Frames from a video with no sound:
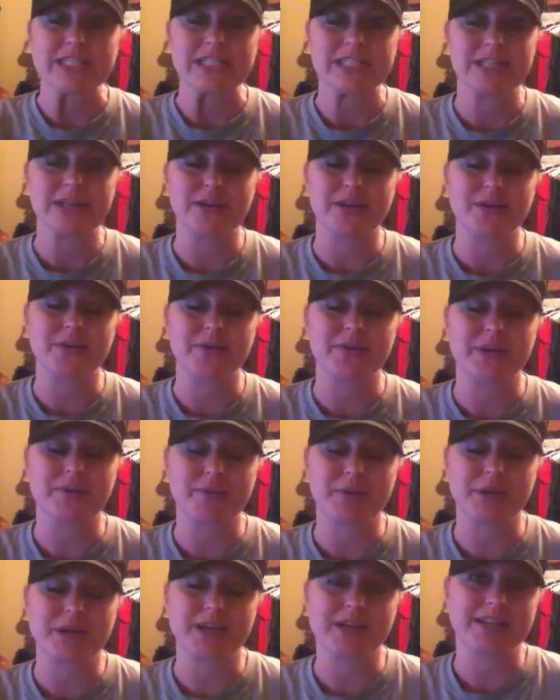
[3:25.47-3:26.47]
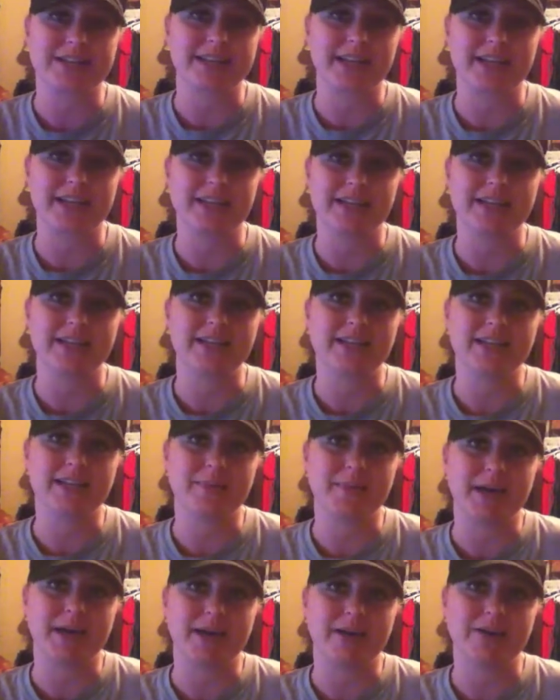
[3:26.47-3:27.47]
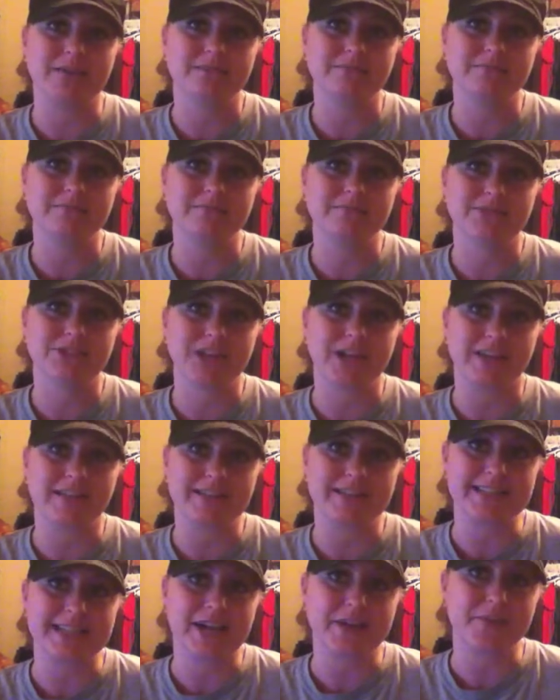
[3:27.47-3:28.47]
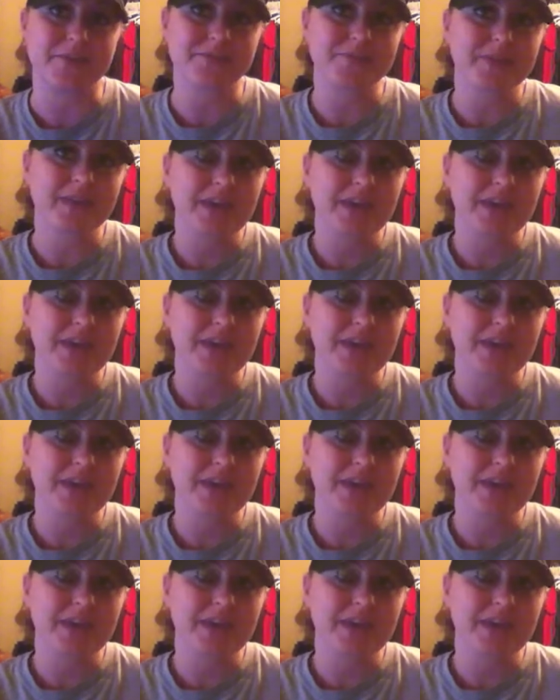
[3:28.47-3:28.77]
So I'm pretty excited about trying this out.